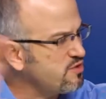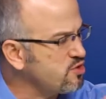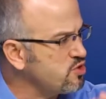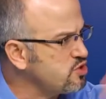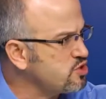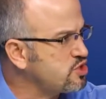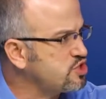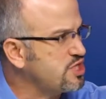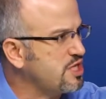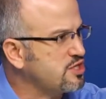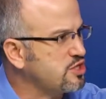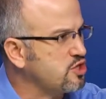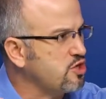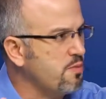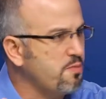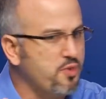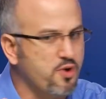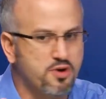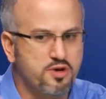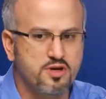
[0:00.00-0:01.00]
used to check the
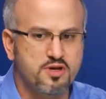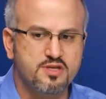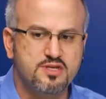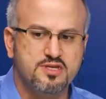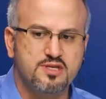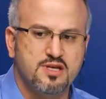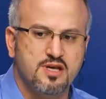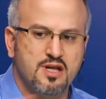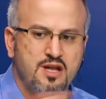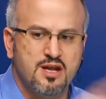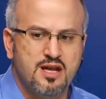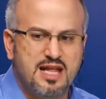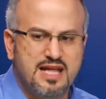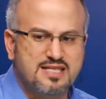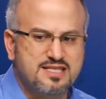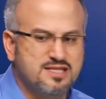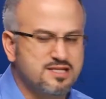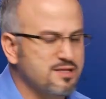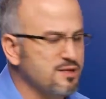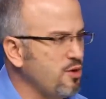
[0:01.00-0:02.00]
components.
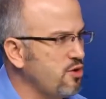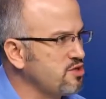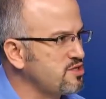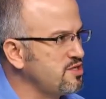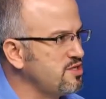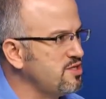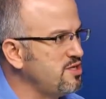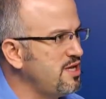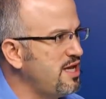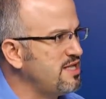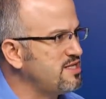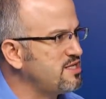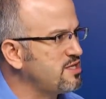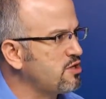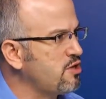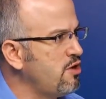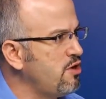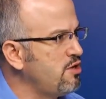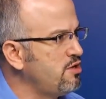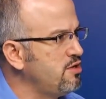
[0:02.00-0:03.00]
Let's load the
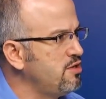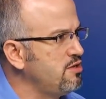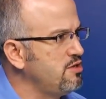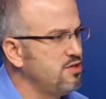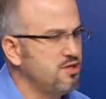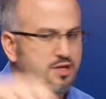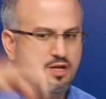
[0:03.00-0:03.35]
anti-kernel.